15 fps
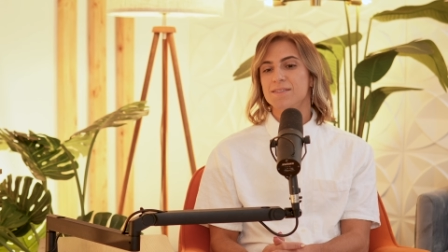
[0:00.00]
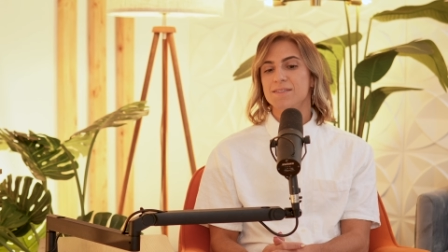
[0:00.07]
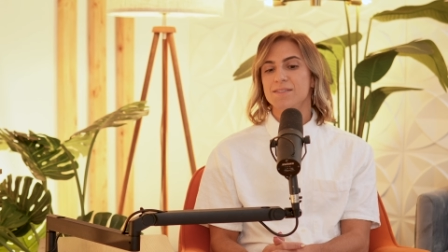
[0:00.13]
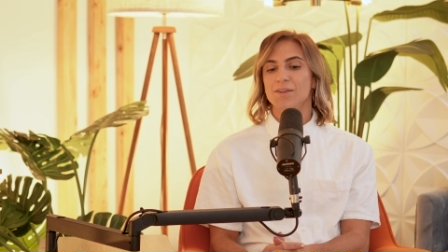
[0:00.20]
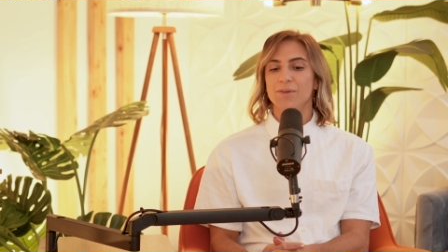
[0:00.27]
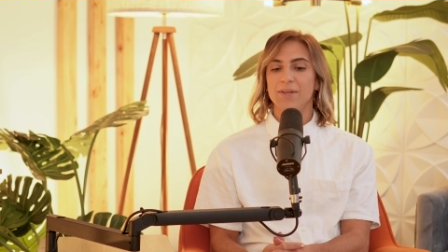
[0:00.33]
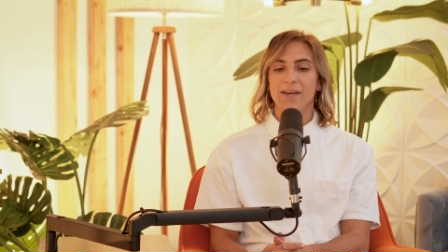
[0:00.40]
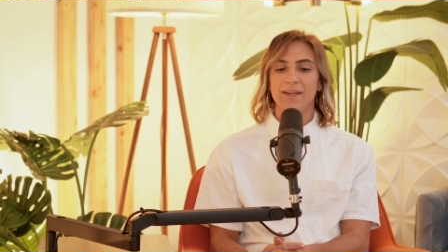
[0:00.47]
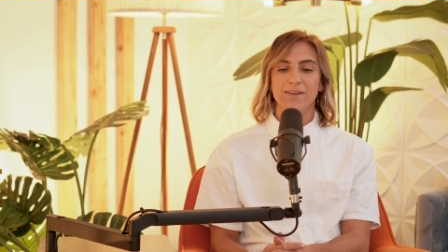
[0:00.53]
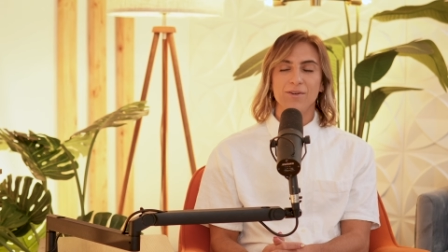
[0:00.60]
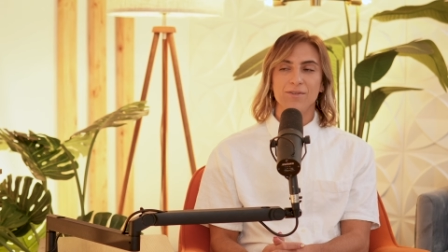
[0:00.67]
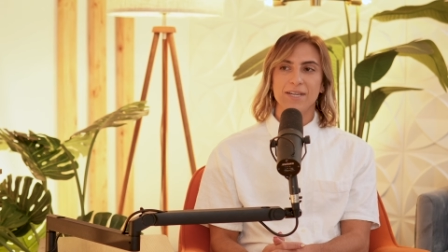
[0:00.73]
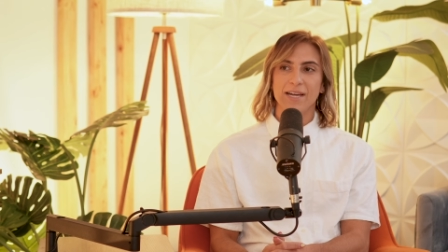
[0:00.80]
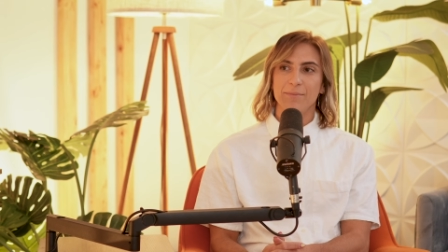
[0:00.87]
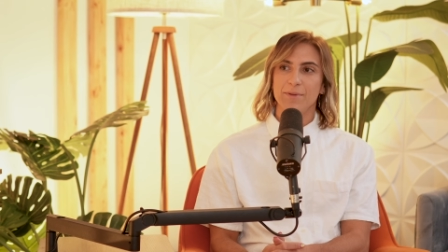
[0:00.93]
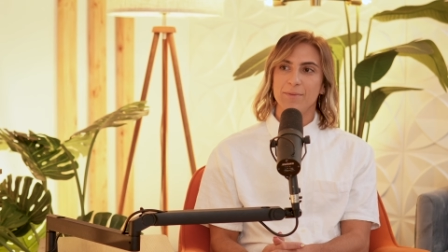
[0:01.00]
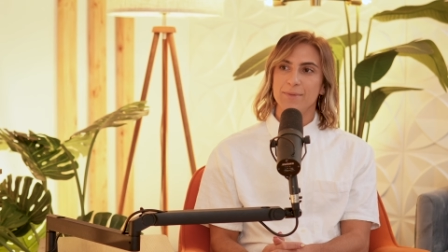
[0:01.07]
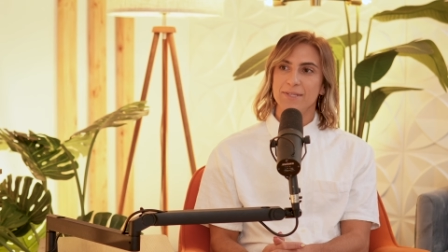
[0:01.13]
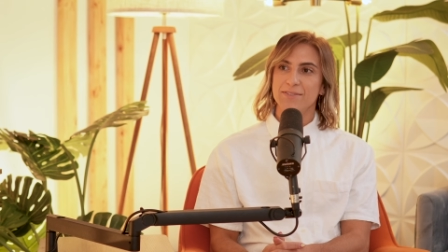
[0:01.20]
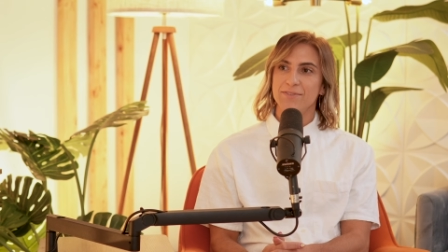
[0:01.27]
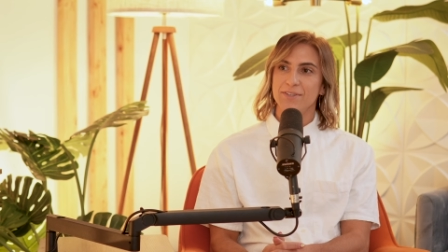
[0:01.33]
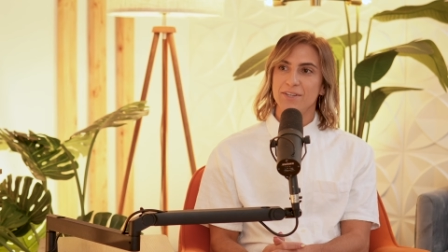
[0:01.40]
bit. So yeah, no time
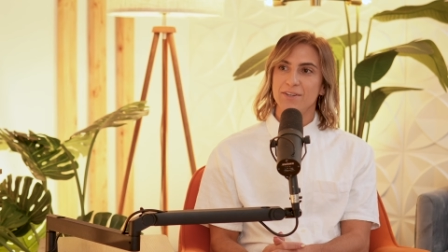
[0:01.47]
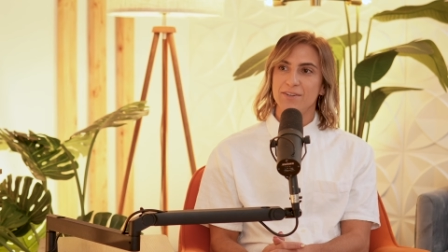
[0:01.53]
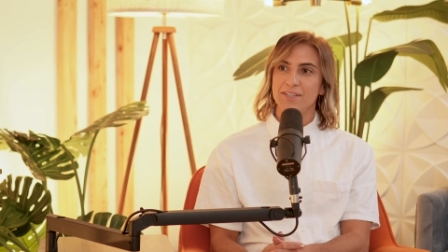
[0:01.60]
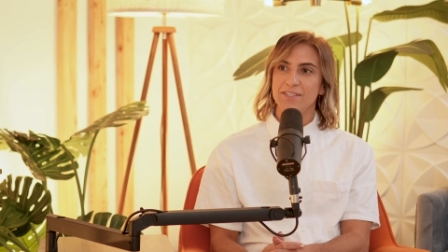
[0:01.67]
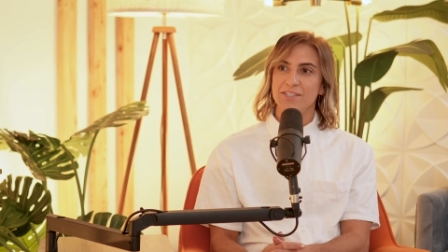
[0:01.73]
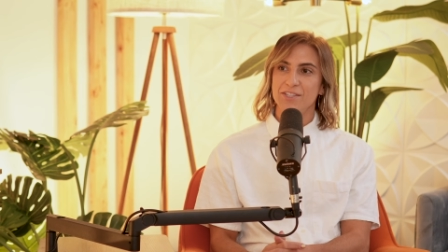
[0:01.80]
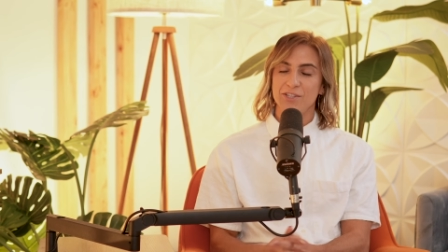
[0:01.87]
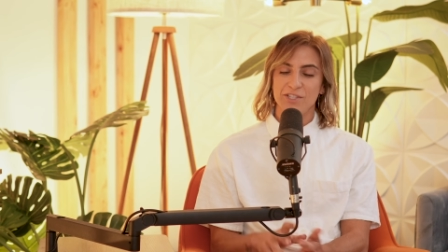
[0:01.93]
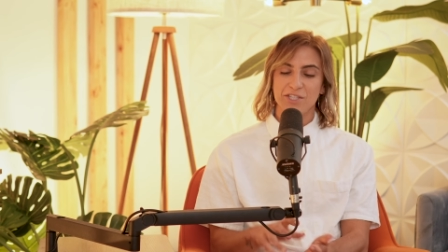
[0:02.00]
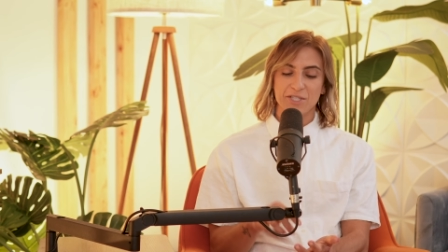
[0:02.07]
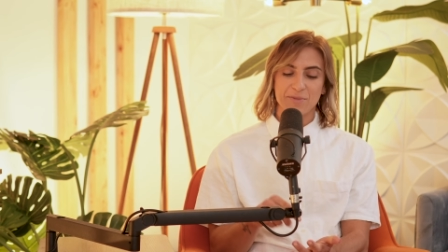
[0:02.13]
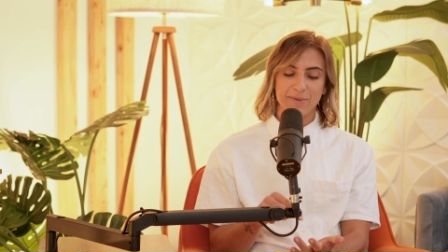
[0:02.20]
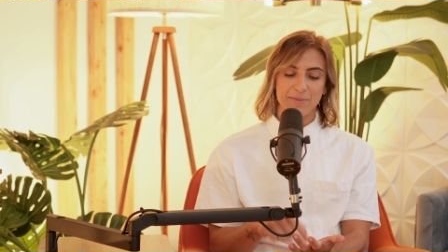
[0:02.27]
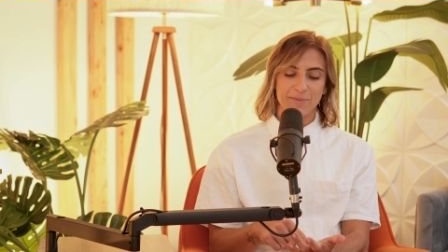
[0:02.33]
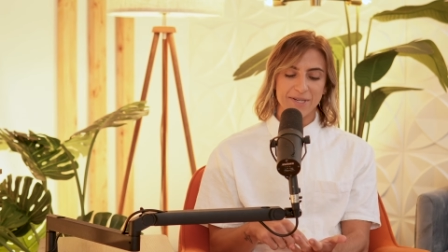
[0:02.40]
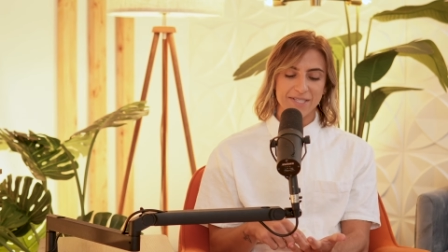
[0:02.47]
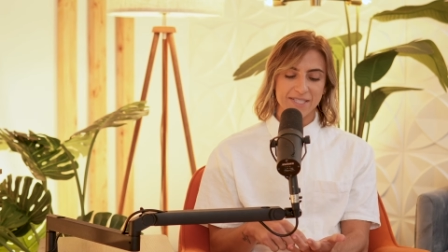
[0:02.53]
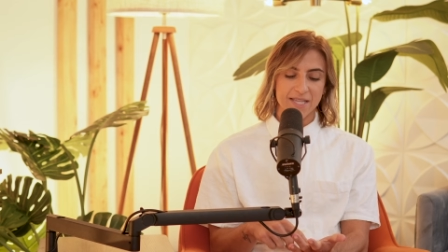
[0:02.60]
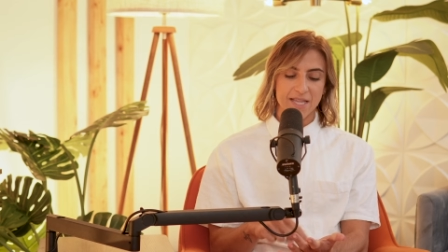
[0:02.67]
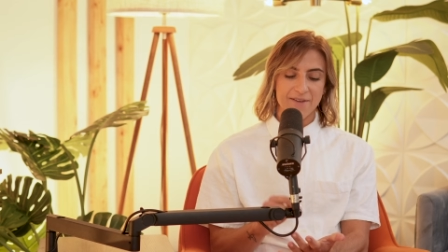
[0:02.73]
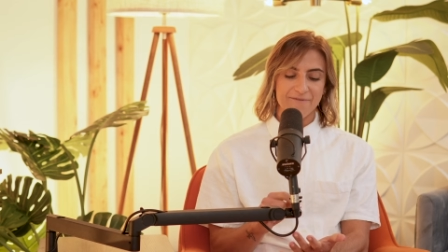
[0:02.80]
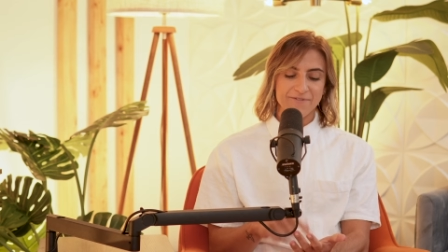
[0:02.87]
limits for you because you exactly. be
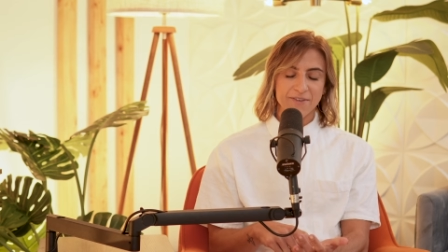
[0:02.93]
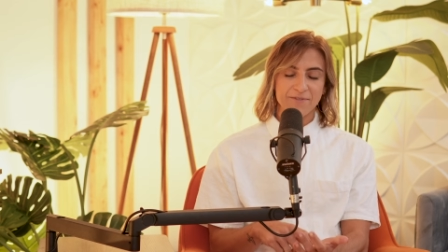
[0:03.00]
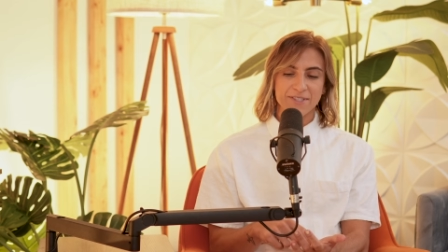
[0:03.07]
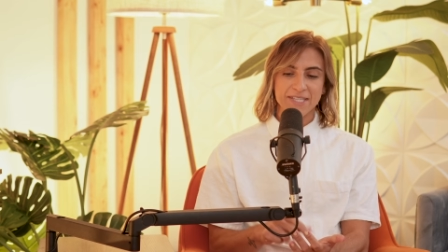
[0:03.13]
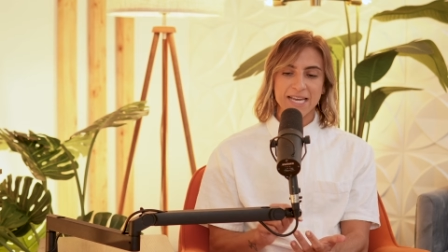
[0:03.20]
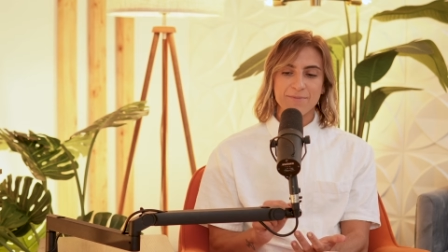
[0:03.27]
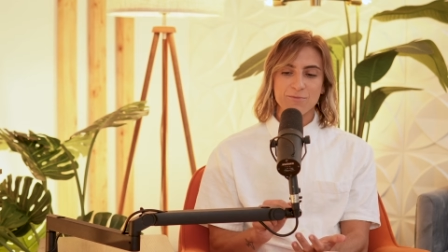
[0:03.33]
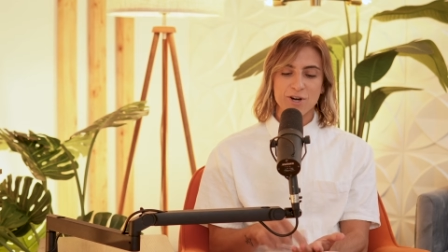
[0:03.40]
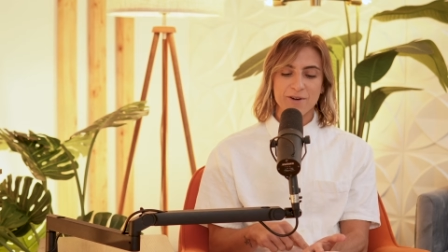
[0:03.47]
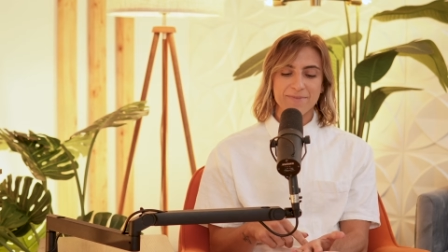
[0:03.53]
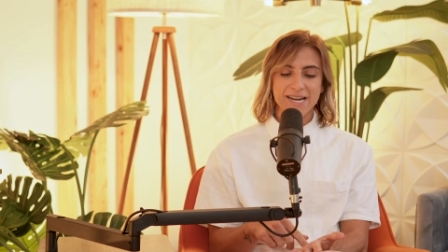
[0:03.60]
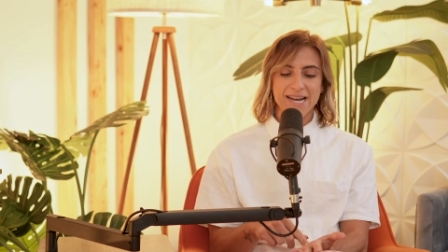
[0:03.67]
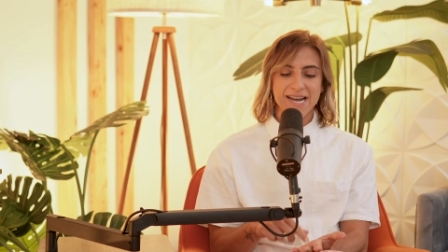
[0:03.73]
pressing that 15 more